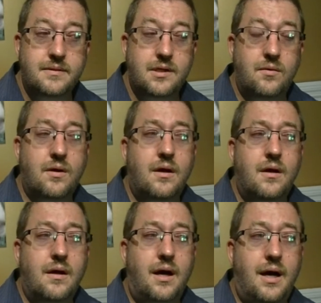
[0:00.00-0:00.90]
So
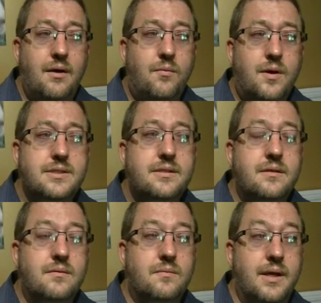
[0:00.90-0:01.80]
I
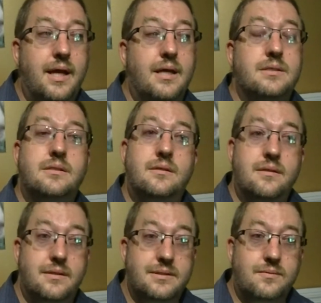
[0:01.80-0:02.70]
wasn't raised
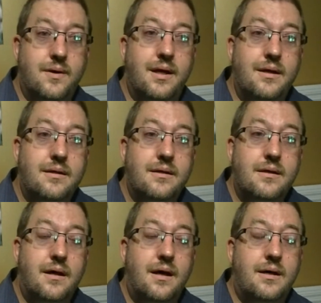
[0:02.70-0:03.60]
this way,
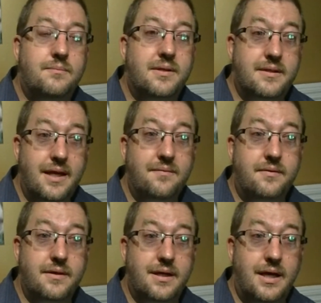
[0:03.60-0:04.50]
but
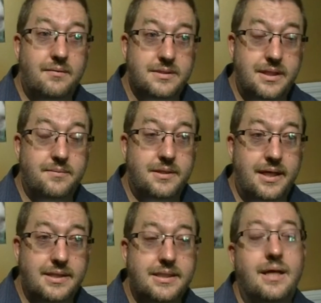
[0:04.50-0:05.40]
thankfully I was able
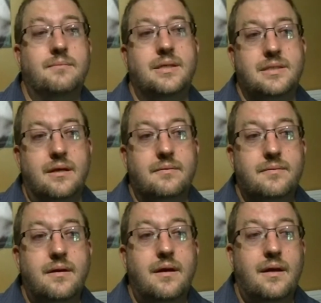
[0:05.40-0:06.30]
to educate myself,
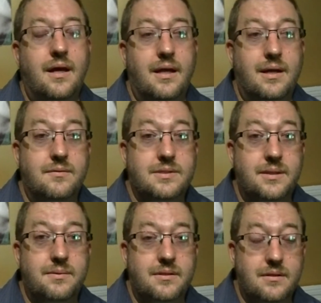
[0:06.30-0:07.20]
and I was
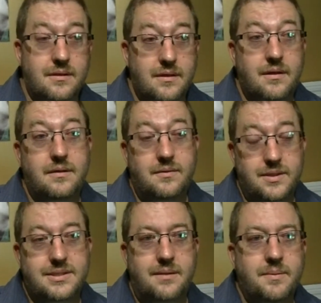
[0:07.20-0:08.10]
able to learn to
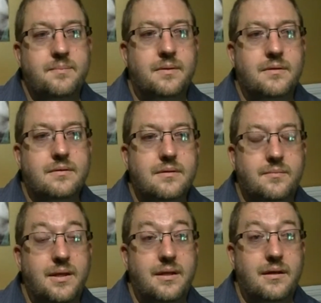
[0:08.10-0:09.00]
accept people the
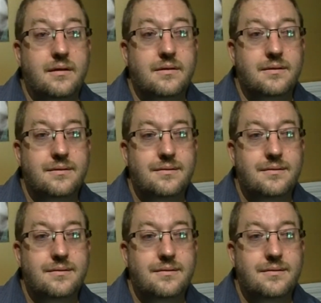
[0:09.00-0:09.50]
way they are.